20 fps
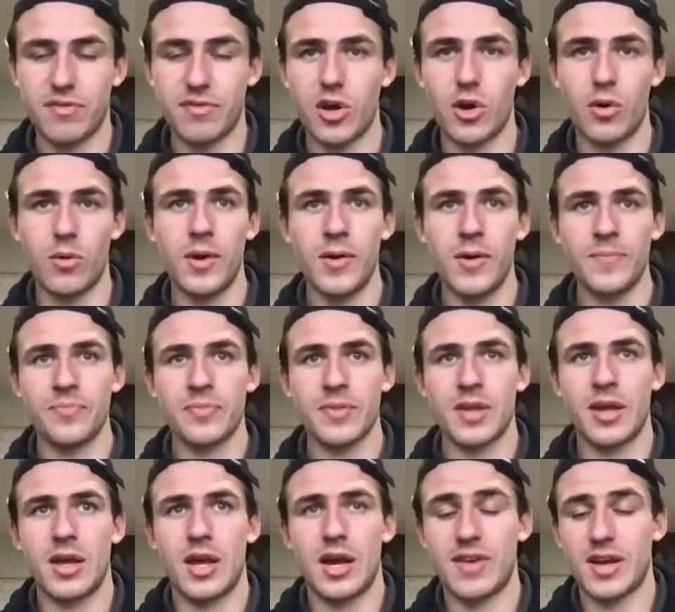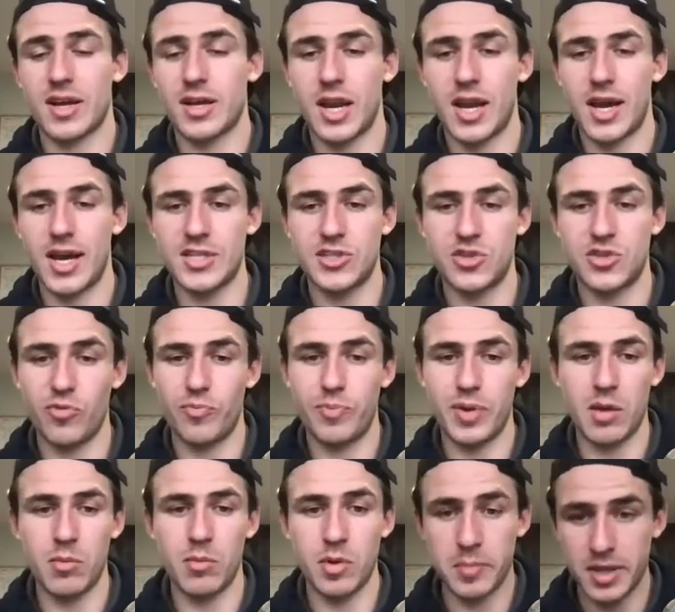So I've had clients who have
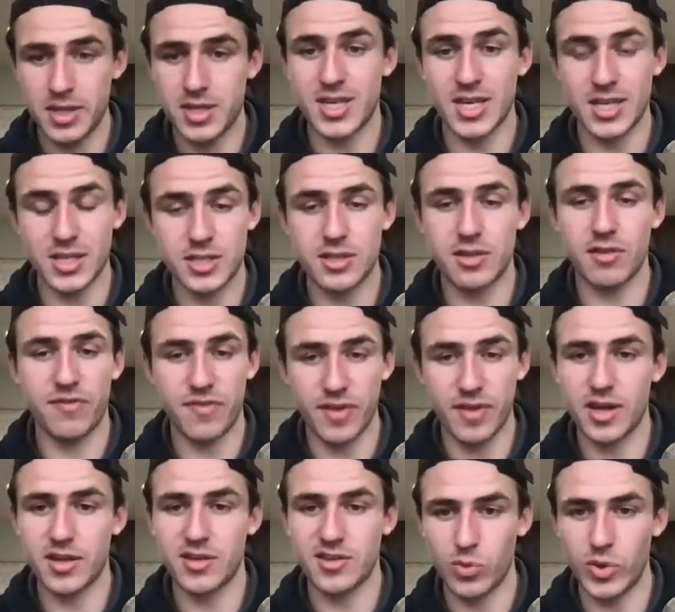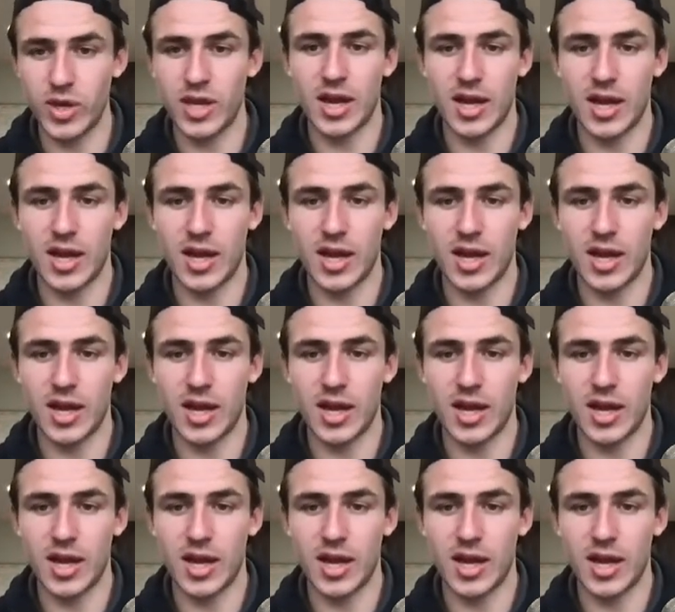been with me since the first week